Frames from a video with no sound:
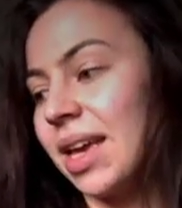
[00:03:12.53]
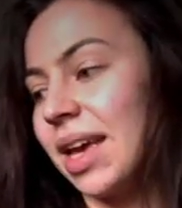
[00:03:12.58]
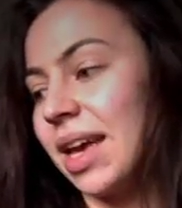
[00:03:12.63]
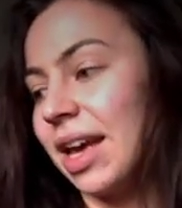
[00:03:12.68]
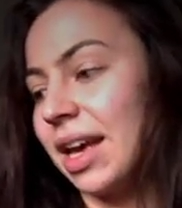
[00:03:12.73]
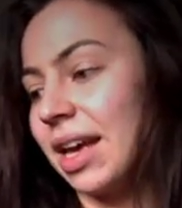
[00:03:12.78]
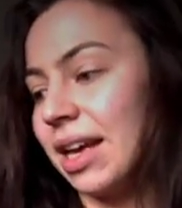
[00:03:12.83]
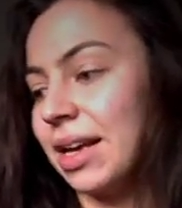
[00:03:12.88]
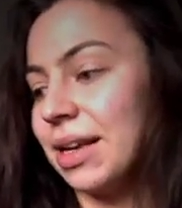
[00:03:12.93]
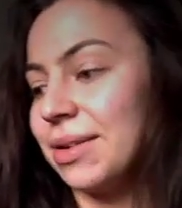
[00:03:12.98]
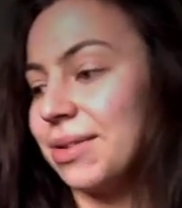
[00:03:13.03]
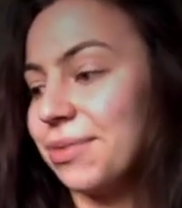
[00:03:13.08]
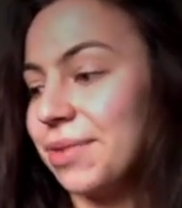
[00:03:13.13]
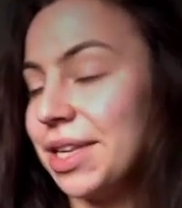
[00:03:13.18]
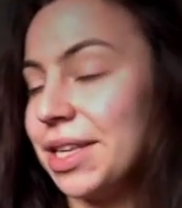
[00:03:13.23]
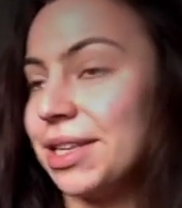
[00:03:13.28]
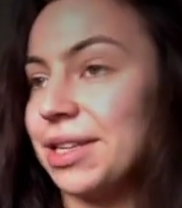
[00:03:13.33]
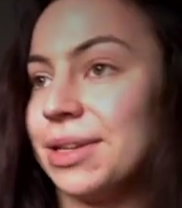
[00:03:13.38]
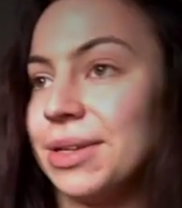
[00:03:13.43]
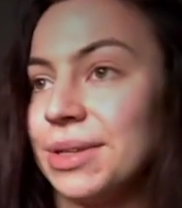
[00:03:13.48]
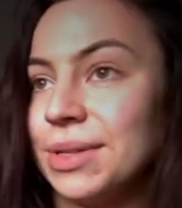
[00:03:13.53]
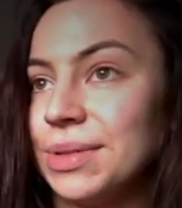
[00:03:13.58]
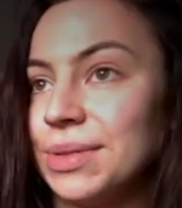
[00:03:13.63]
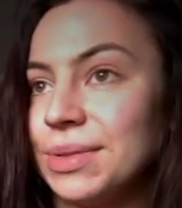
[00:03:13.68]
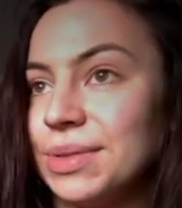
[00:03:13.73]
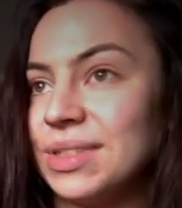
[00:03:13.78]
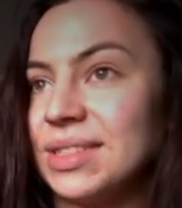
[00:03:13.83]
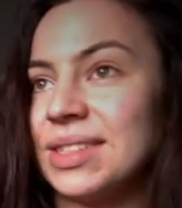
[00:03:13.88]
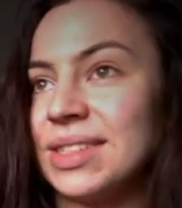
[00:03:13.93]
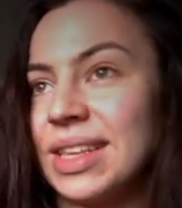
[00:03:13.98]
Uh, we
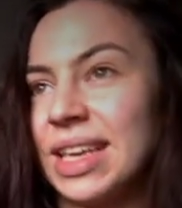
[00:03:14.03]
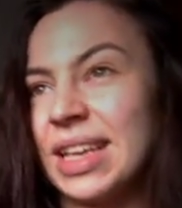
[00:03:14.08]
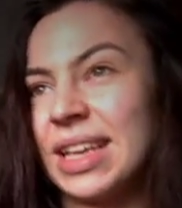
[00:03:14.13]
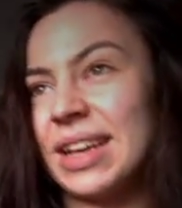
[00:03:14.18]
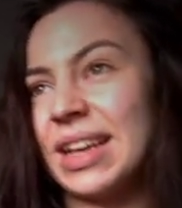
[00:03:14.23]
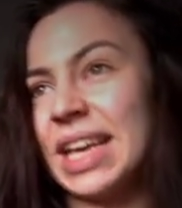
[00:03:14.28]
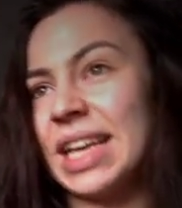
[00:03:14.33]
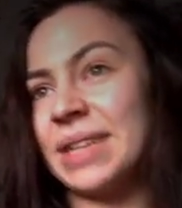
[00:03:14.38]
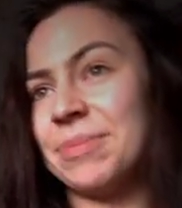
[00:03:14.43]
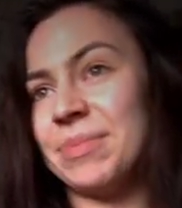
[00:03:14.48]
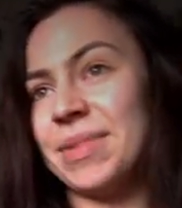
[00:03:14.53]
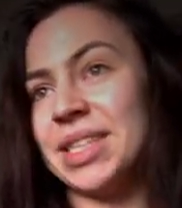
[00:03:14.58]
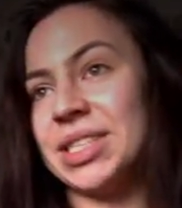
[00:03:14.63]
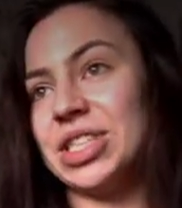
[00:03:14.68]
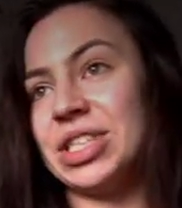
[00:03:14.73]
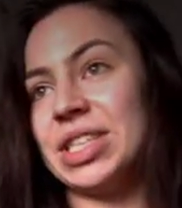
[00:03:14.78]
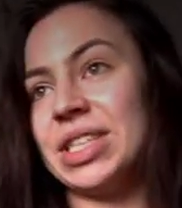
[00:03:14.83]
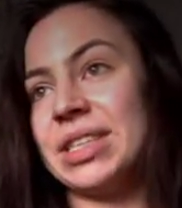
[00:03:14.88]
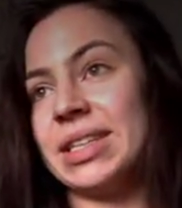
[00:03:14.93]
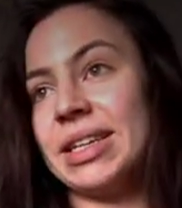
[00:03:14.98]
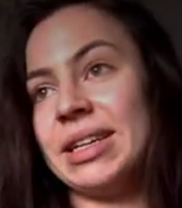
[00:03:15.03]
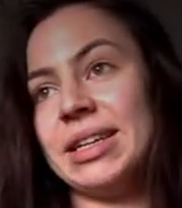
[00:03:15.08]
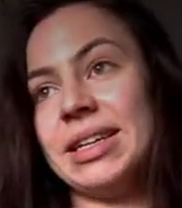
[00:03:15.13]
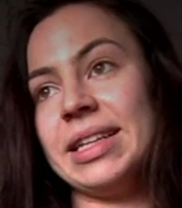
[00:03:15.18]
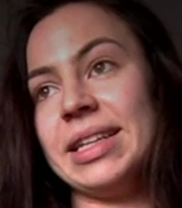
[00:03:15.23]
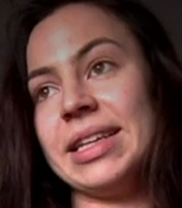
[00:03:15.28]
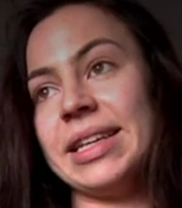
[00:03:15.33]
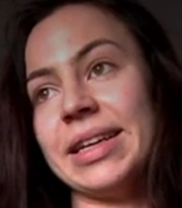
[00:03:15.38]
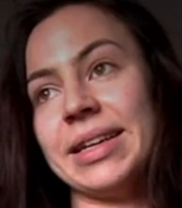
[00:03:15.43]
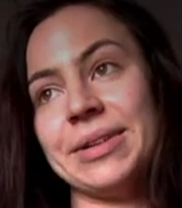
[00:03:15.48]
use, like I mentioned
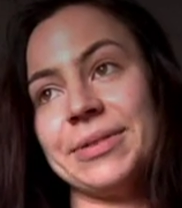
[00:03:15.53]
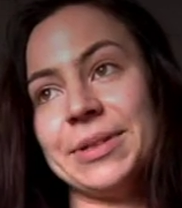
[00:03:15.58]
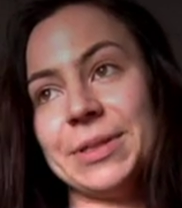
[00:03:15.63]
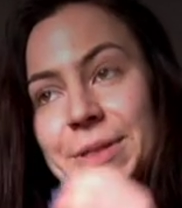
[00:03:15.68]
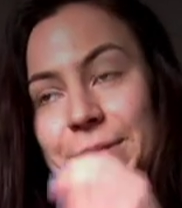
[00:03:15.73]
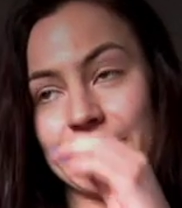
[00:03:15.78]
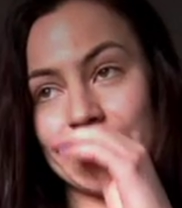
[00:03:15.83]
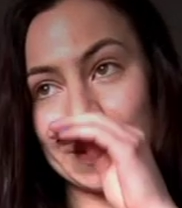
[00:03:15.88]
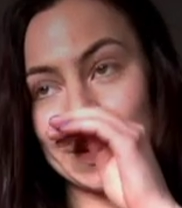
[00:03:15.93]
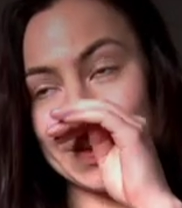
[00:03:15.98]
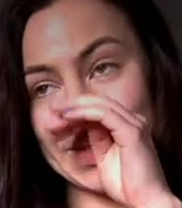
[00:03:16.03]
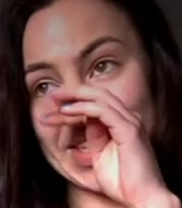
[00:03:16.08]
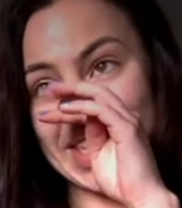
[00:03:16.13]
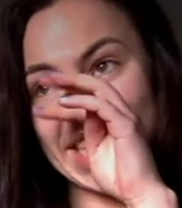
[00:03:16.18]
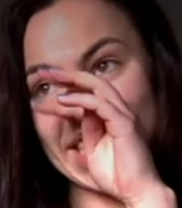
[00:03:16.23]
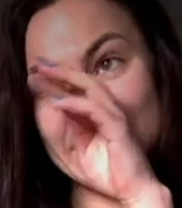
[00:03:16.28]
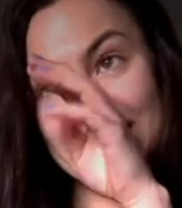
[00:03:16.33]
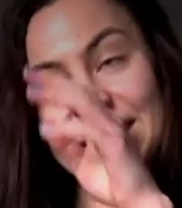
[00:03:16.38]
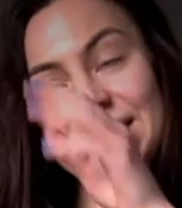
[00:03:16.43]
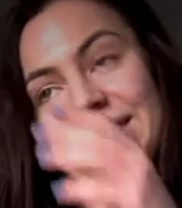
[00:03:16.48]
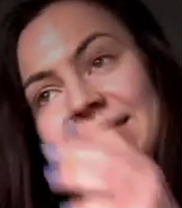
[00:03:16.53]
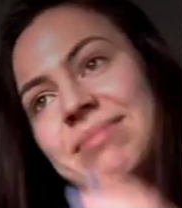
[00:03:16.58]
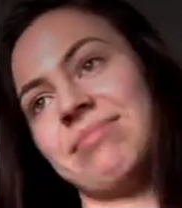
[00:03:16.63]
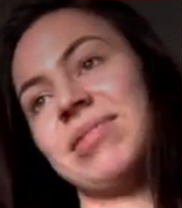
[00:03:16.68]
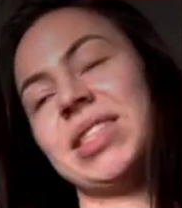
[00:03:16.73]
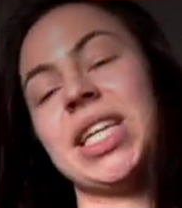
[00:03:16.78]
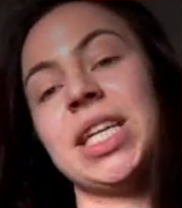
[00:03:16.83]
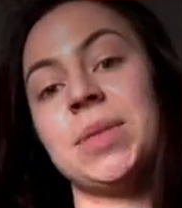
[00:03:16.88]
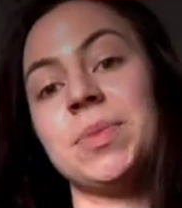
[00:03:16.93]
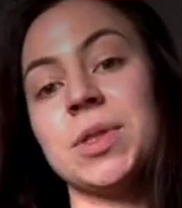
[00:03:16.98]
earlier, we use three
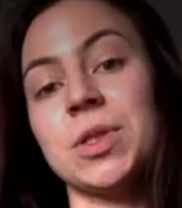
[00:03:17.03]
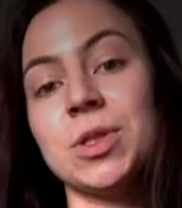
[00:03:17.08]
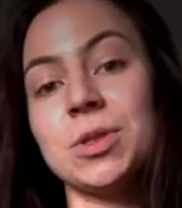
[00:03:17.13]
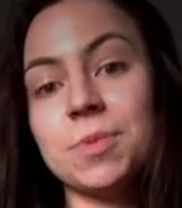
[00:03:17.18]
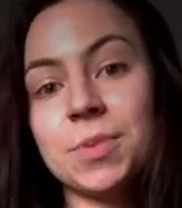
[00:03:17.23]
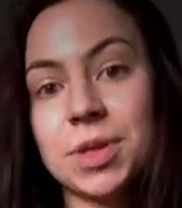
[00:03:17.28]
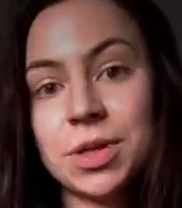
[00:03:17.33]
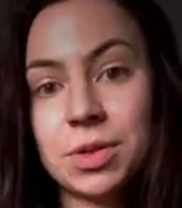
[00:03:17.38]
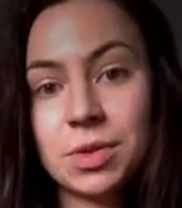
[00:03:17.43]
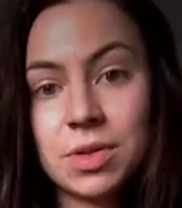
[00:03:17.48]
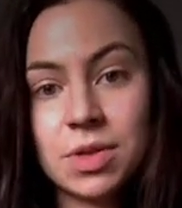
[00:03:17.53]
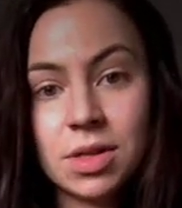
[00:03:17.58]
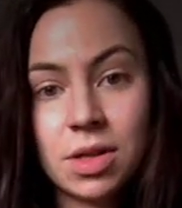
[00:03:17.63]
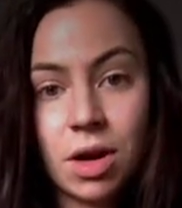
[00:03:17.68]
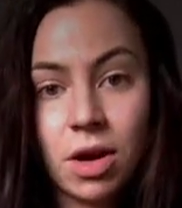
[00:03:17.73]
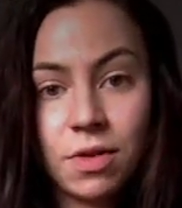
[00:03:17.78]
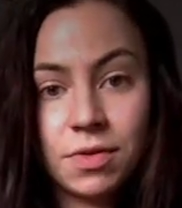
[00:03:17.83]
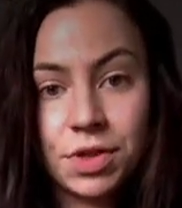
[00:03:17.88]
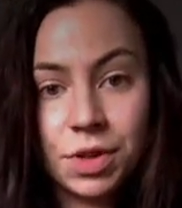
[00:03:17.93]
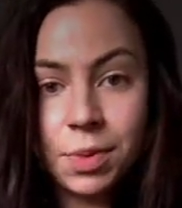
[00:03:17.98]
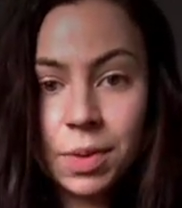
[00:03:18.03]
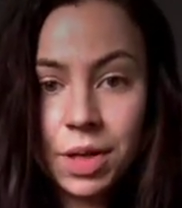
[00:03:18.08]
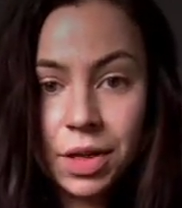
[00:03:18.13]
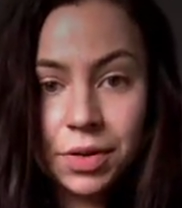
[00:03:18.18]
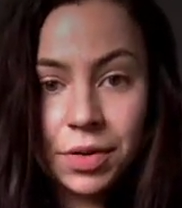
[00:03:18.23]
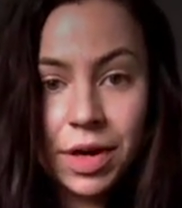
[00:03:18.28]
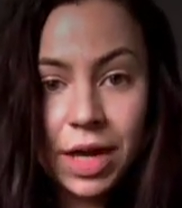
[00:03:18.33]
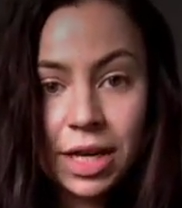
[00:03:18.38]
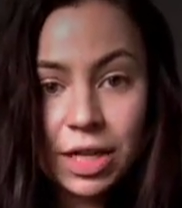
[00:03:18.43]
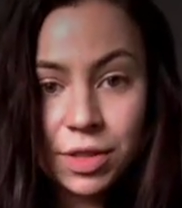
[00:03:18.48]
tablespoons of double
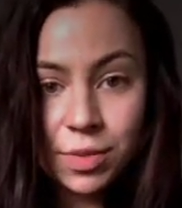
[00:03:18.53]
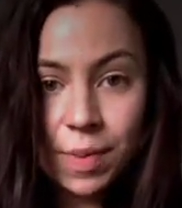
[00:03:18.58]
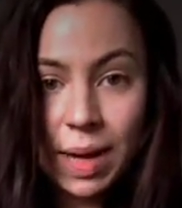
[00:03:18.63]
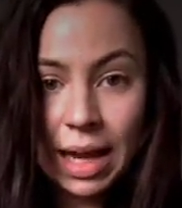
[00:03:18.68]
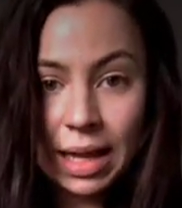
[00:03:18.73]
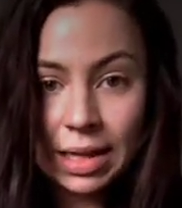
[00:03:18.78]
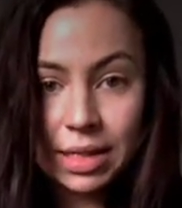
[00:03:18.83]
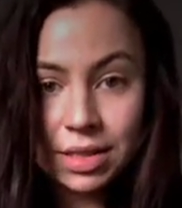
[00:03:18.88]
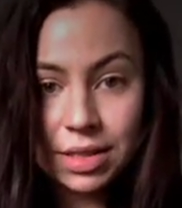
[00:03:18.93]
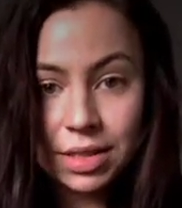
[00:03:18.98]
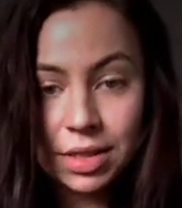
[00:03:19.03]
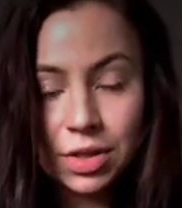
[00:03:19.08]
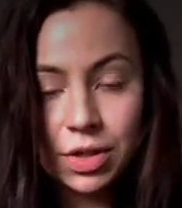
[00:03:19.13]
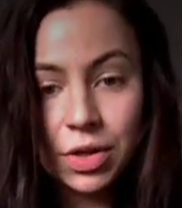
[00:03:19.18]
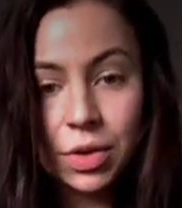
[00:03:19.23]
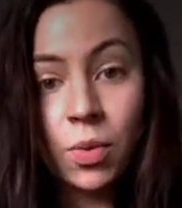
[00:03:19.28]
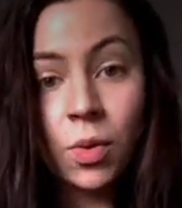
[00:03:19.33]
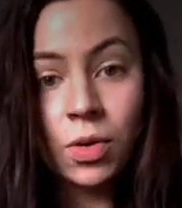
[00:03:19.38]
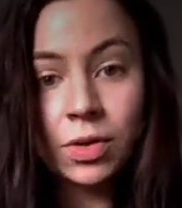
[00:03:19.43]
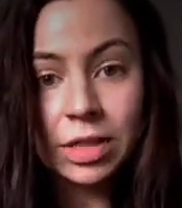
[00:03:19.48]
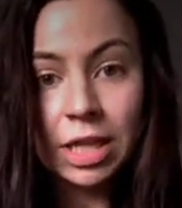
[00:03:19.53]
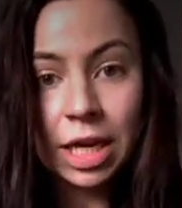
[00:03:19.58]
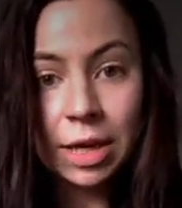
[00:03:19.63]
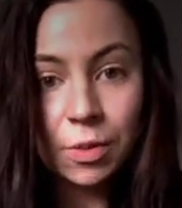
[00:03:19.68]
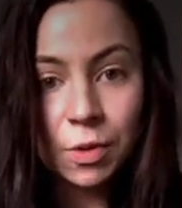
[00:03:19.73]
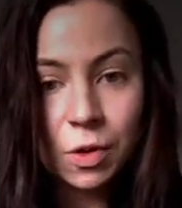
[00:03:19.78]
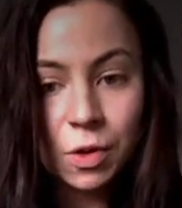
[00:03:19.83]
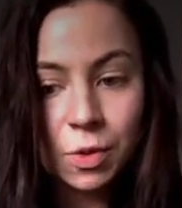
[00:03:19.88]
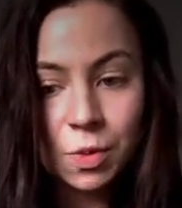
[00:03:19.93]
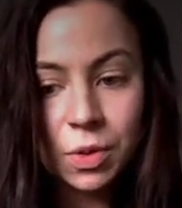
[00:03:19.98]
O gauge ballast to one
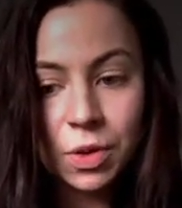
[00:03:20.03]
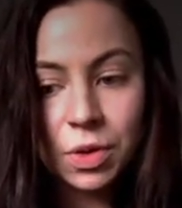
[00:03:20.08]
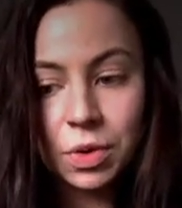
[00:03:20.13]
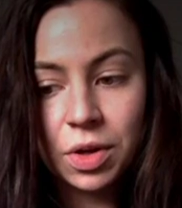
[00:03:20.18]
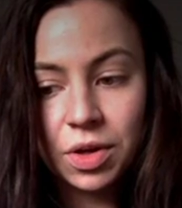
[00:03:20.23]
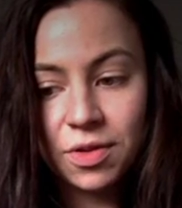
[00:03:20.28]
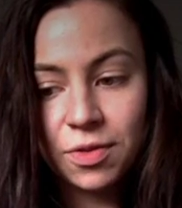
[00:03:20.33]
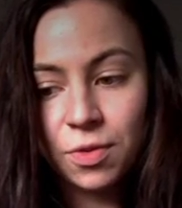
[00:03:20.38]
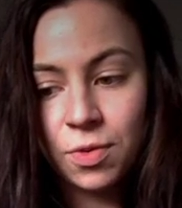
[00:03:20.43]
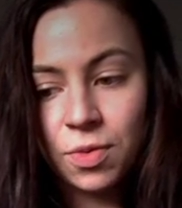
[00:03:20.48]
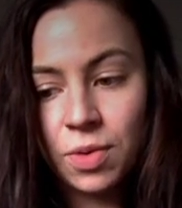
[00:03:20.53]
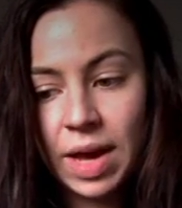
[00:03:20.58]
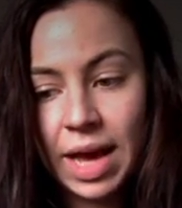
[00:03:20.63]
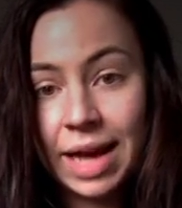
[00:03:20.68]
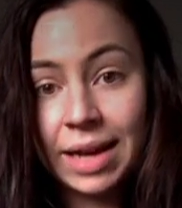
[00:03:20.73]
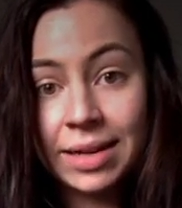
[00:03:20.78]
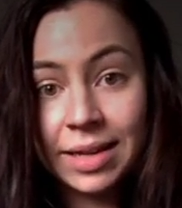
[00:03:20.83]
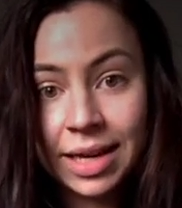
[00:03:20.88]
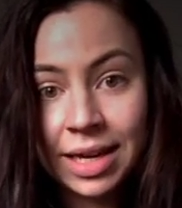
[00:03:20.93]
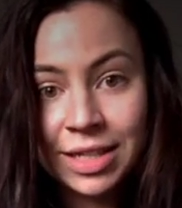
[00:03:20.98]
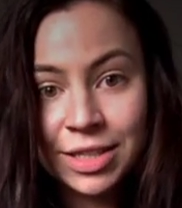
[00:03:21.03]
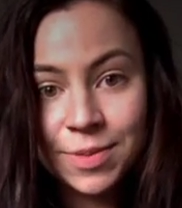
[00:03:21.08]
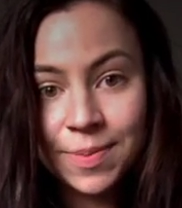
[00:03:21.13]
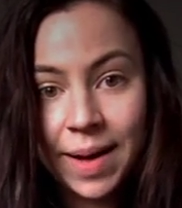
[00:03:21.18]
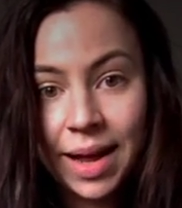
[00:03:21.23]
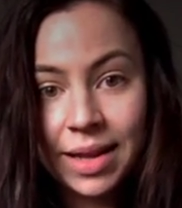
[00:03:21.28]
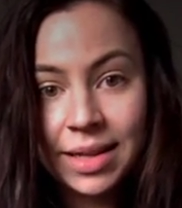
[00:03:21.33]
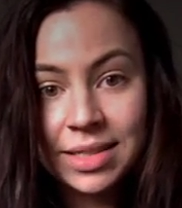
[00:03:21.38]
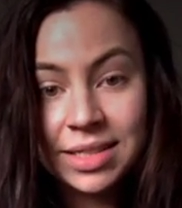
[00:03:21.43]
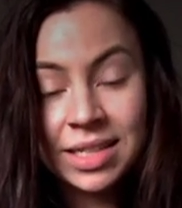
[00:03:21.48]
tablespoon of N gauge
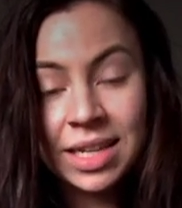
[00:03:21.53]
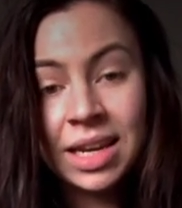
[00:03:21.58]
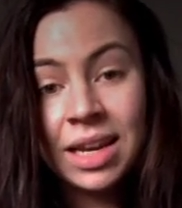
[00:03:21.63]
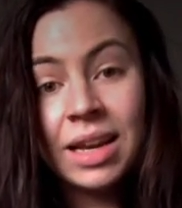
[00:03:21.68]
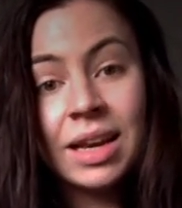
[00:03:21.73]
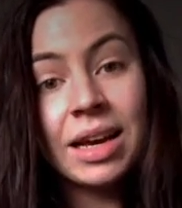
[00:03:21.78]
ballast,